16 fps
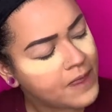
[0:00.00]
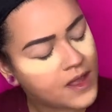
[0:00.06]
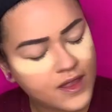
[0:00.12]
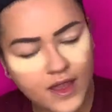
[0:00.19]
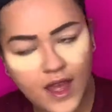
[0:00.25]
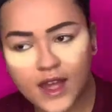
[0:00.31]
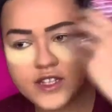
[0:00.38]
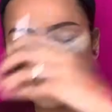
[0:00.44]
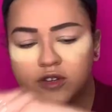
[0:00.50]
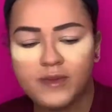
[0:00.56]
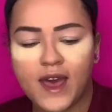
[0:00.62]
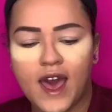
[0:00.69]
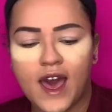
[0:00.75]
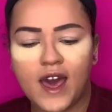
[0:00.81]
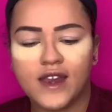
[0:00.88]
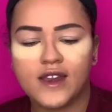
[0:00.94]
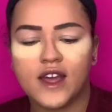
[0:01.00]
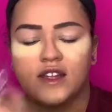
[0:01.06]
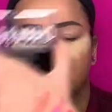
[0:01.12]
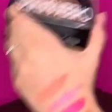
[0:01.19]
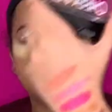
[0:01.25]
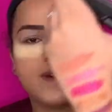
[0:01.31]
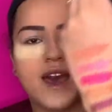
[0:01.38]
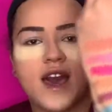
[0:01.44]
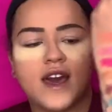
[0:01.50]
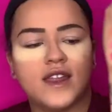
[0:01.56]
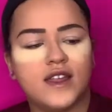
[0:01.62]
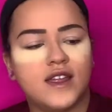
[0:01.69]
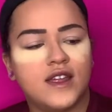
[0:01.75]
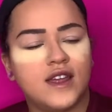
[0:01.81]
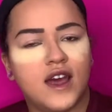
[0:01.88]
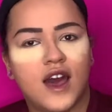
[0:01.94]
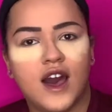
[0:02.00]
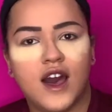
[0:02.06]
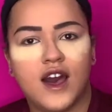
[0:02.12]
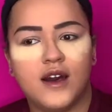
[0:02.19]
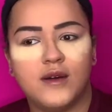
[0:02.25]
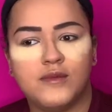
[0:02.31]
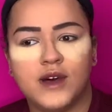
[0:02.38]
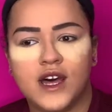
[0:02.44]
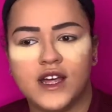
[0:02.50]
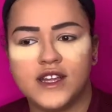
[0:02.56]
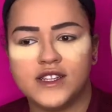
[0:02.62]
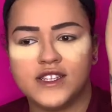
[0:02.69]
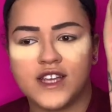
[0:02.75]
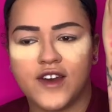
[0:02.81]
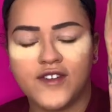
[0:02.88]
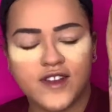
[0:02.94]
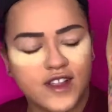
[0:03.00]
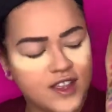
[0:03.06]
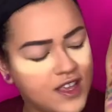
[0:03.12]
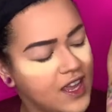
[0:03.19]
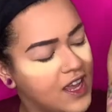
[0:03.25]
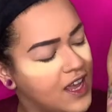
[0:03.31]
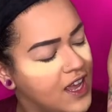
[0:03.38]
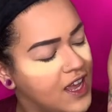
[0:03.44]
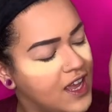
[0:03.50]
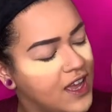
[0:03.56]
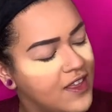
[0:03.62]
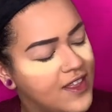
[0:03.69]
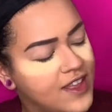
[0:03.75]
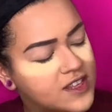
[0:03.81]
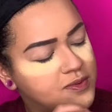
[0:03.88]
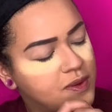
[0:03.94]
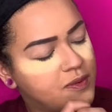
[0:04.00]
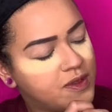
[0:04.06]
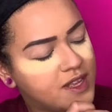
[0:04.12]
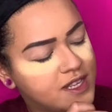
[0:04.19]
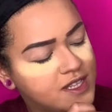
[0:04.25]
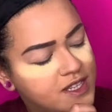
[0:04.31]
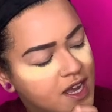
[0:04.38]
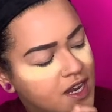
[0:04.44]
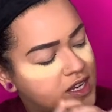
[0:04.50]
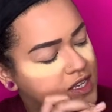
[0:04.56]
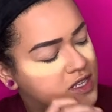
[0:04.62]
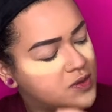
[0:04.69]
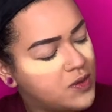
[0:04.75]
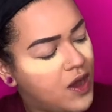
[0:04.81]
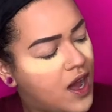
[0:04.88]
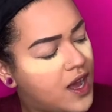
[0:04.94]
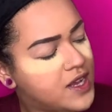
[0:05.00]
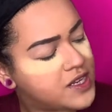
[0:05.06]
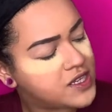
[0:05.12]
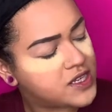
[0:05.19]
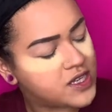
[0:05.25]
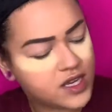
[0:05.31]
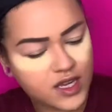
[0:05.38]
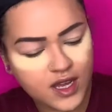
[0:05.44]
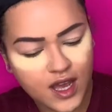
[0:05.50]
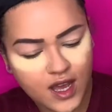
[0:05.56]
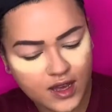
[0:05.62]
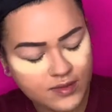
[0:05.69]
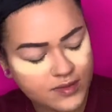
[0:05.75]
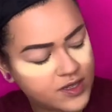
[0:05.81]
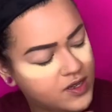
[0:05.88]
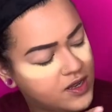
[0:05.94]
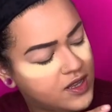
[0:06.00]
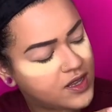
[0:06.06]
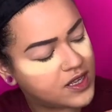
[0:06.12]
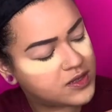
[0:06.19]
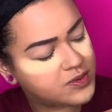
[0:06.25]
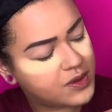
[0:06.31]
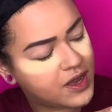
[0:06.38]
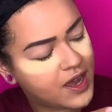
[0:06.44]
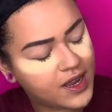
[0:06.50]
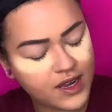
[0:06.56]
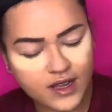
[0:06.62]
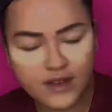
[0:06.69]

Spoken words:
Not too bad, not too bad. Definitely this one really sucked to swatch. So did this one kind